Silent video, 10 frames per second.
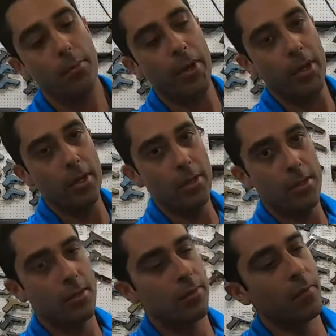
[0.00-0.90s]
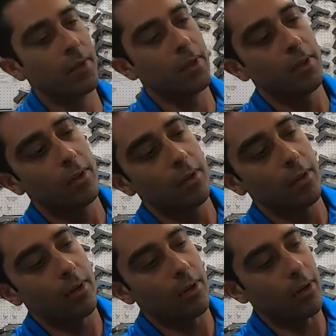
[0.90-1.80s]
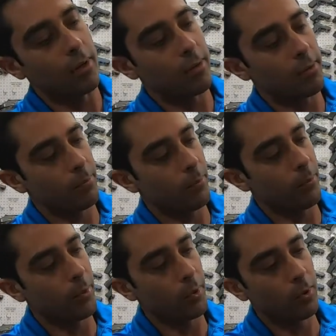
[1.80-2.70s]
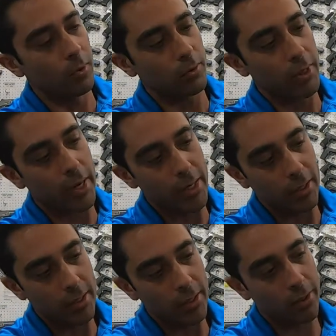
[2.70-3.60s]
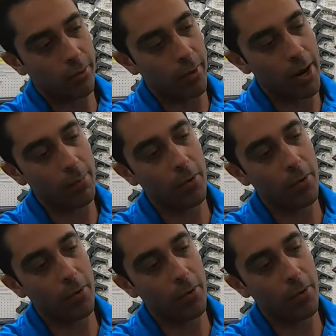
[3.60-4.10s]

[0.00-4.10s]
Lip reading: the pins, and then pull tightly, wrap